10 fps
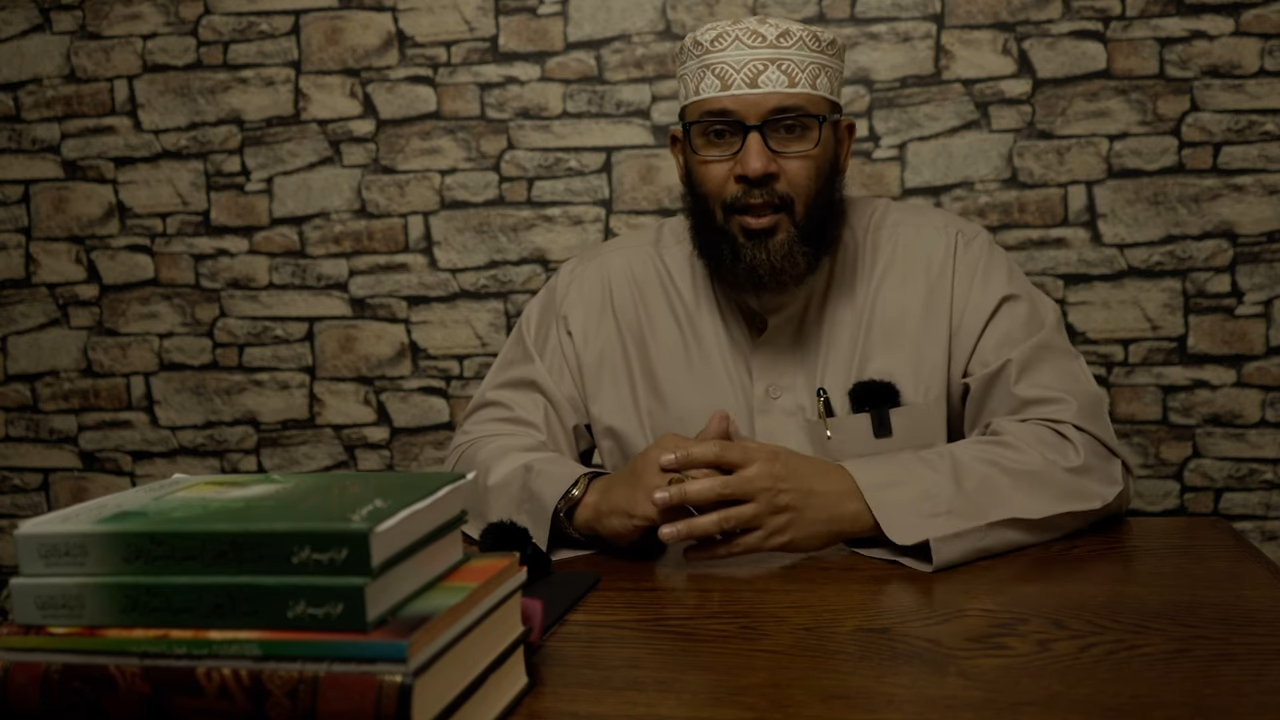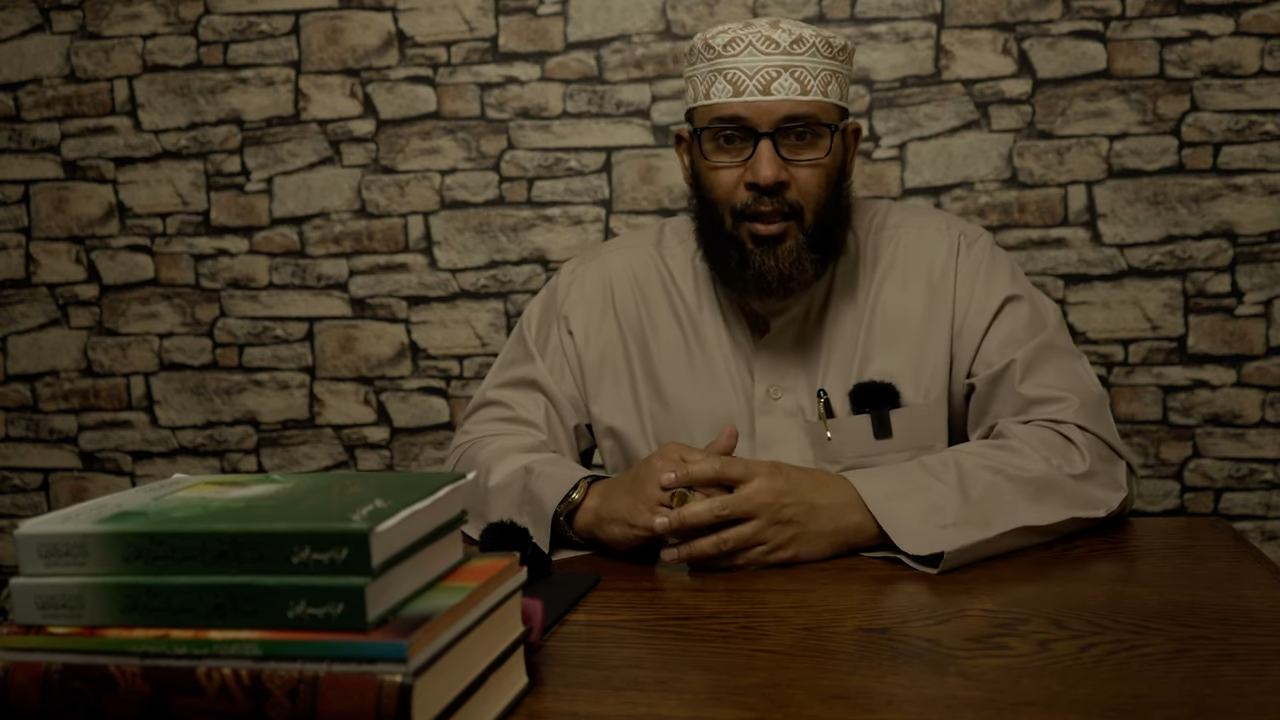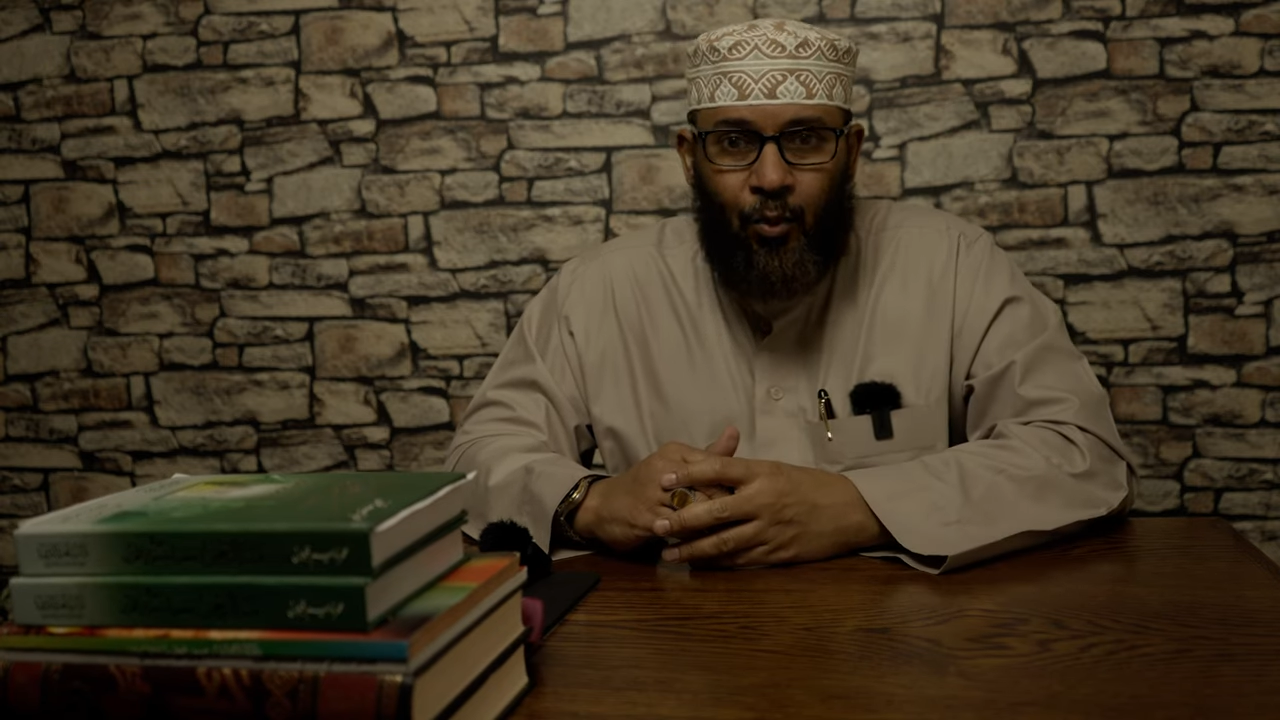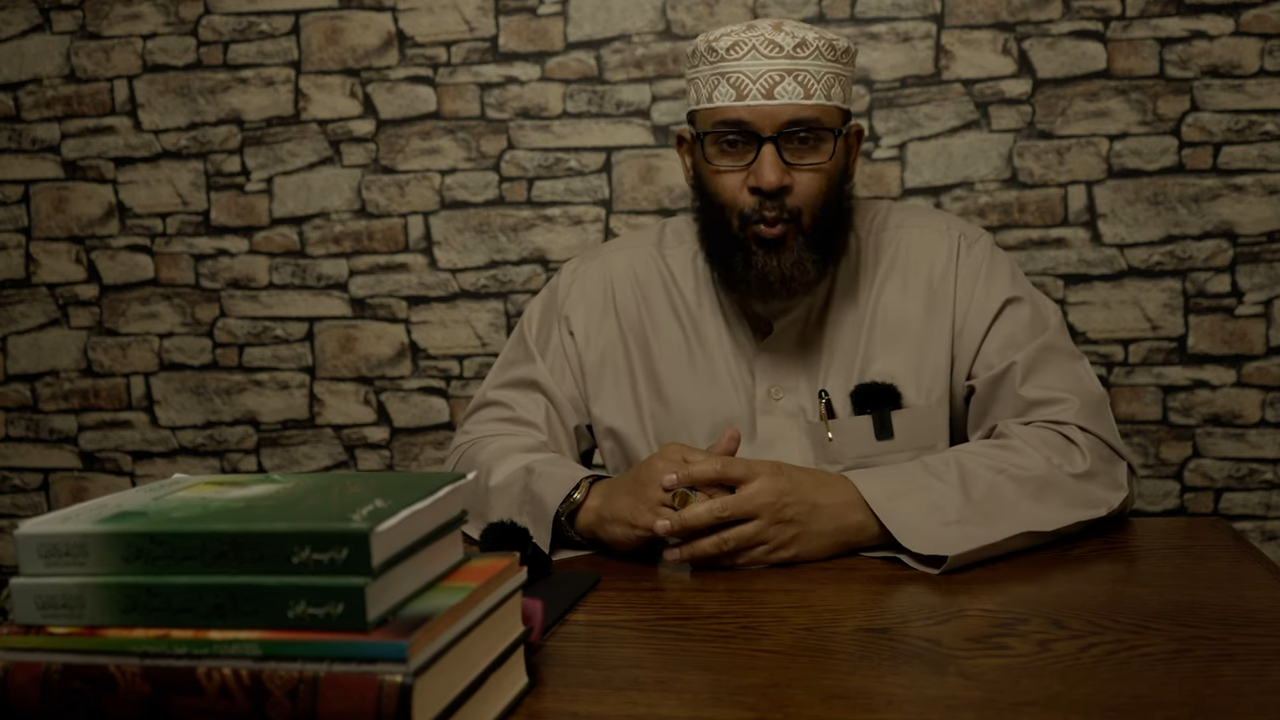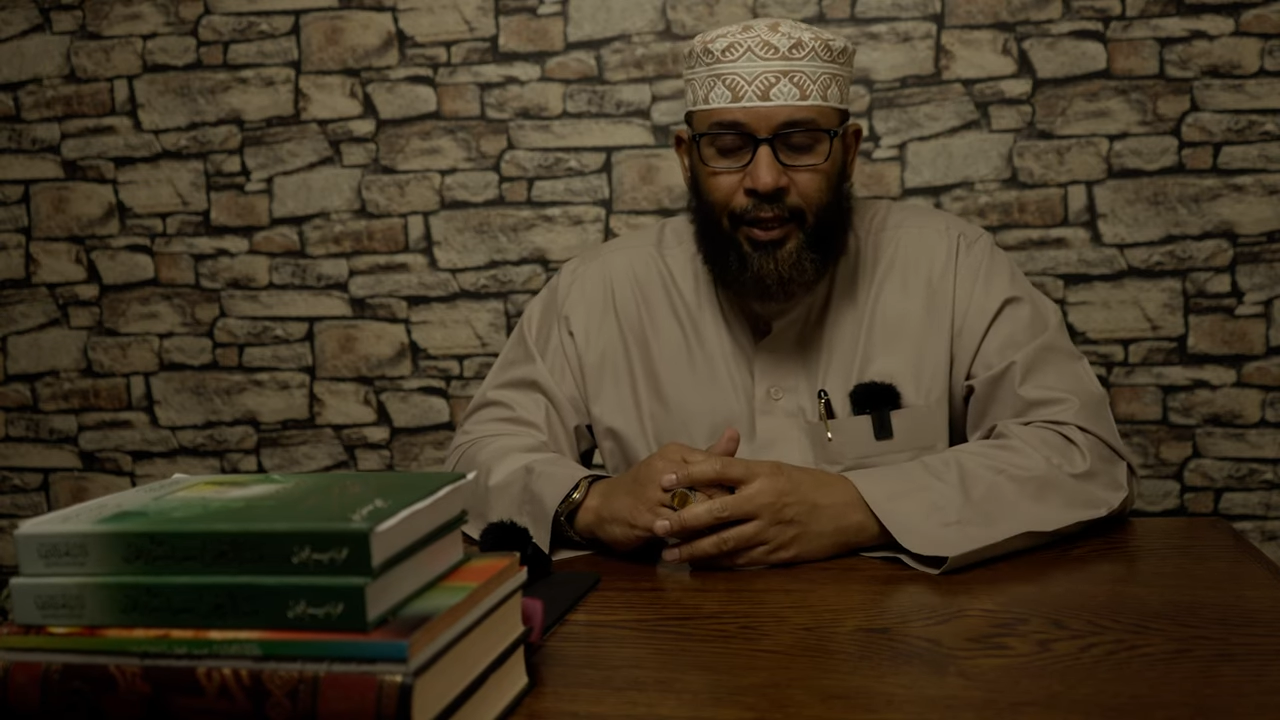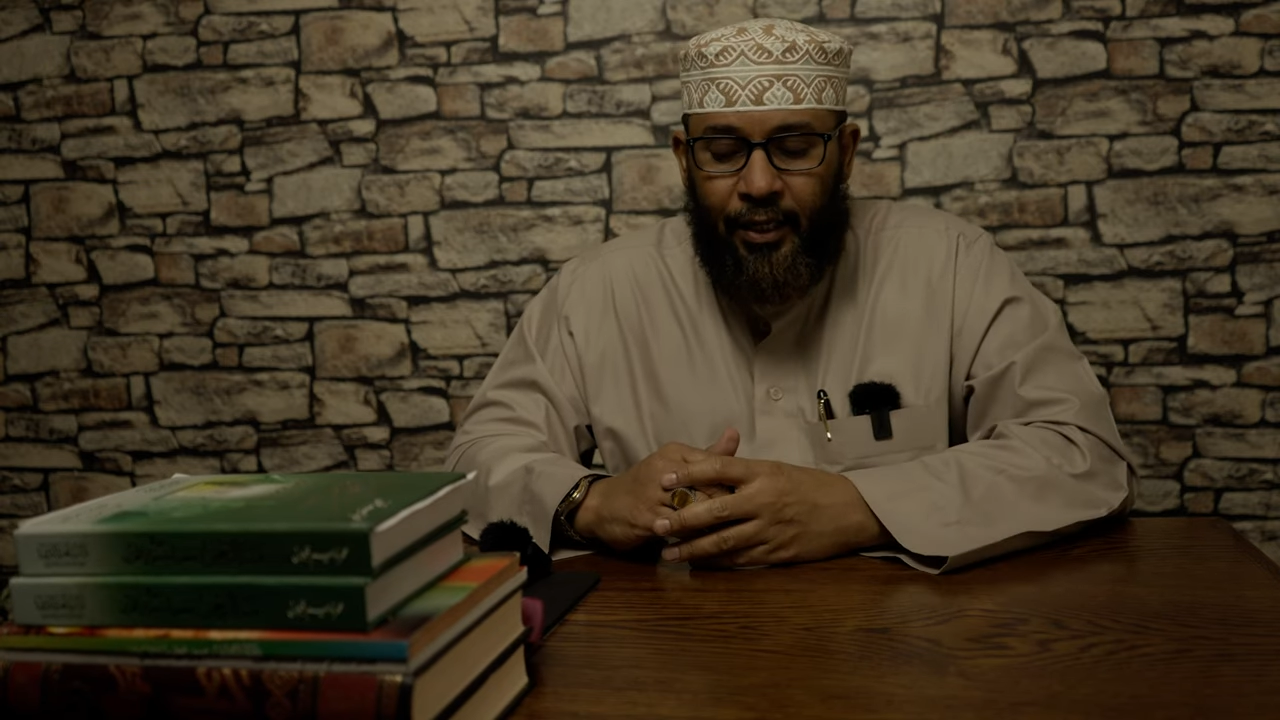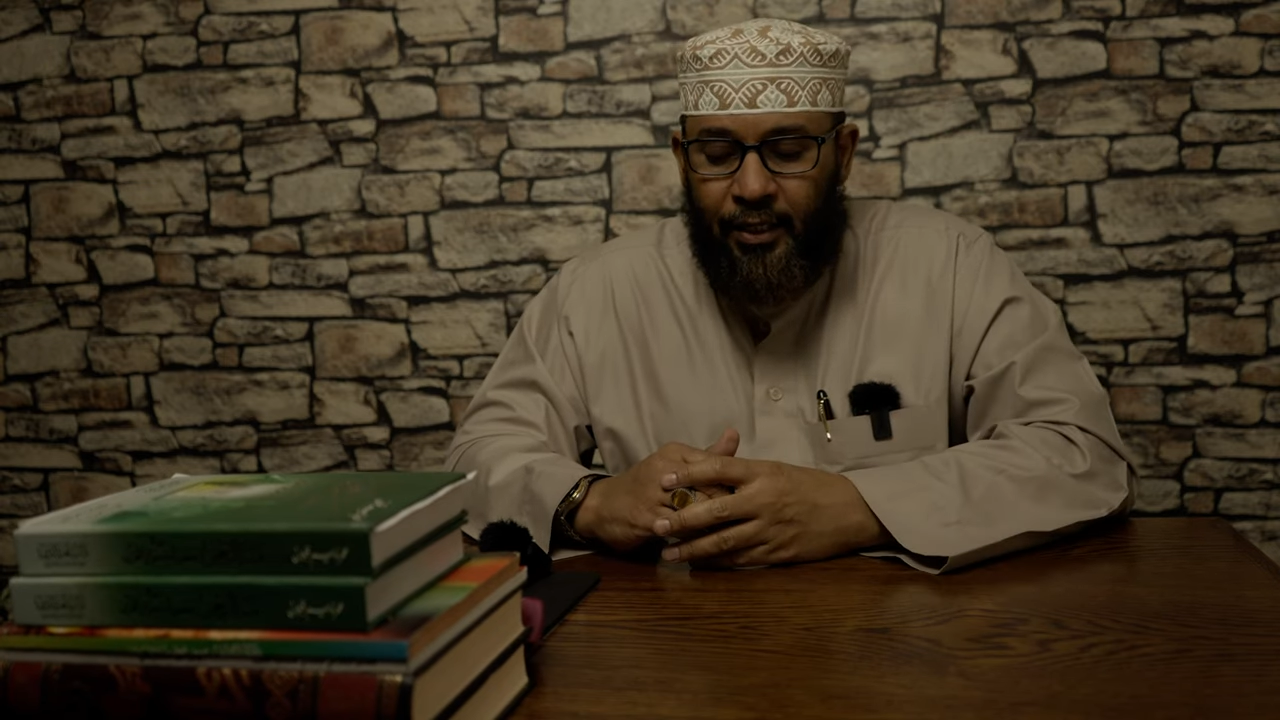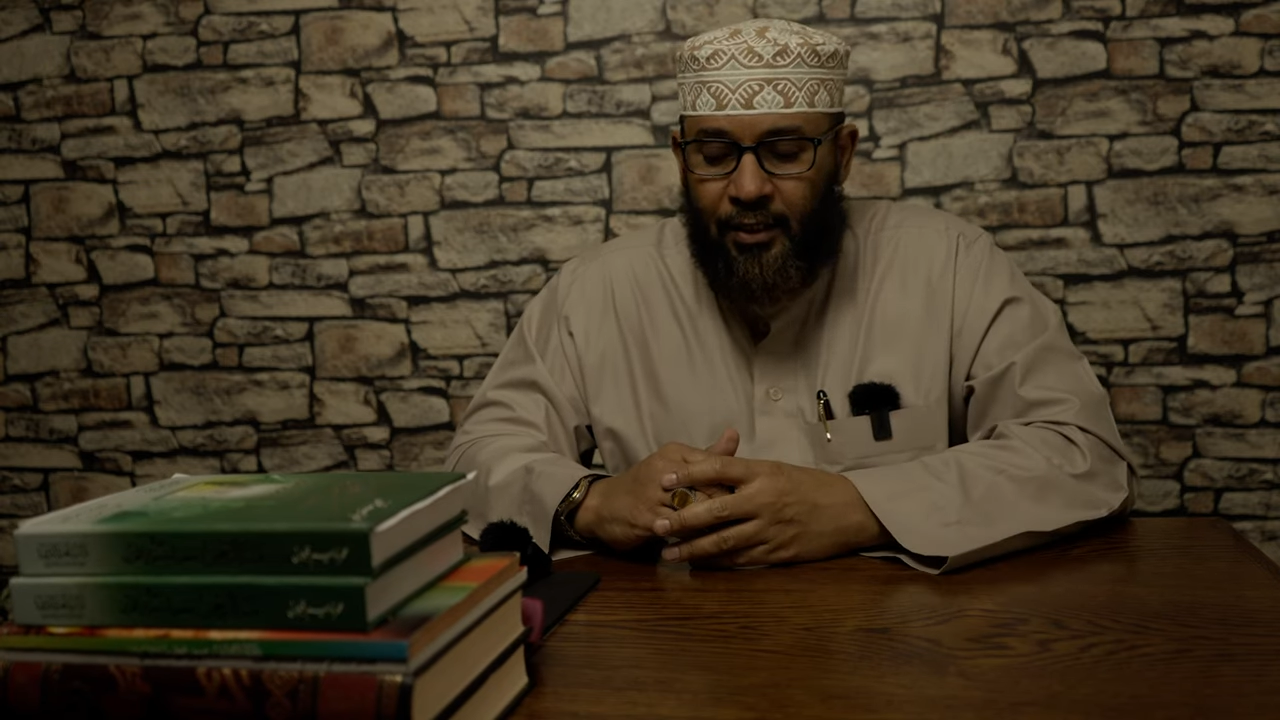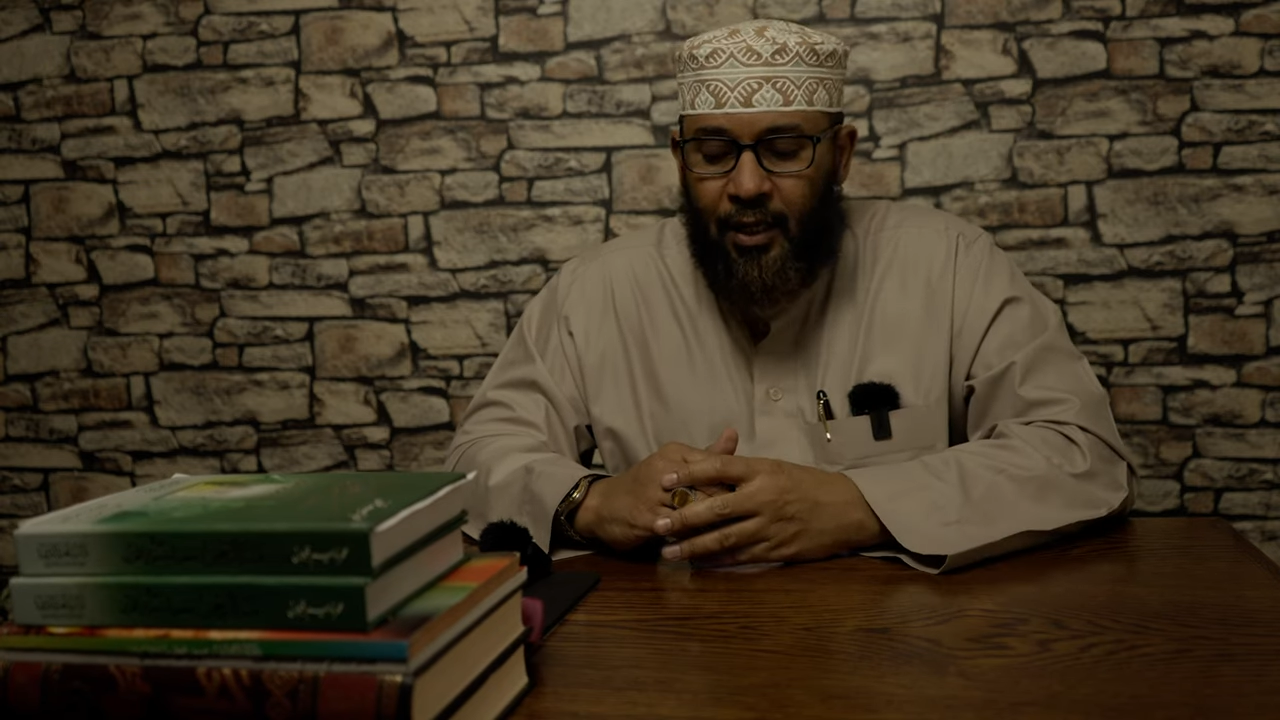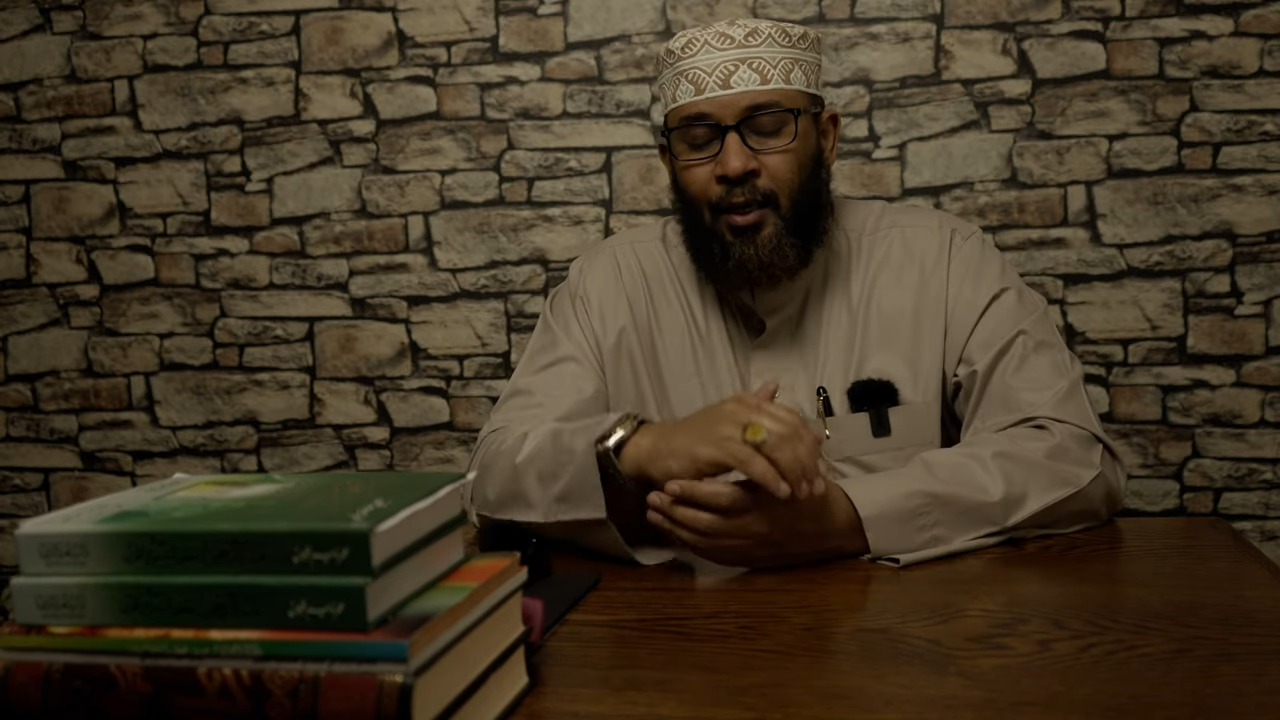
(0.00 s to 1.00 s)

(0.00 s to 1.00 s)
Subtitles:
the ways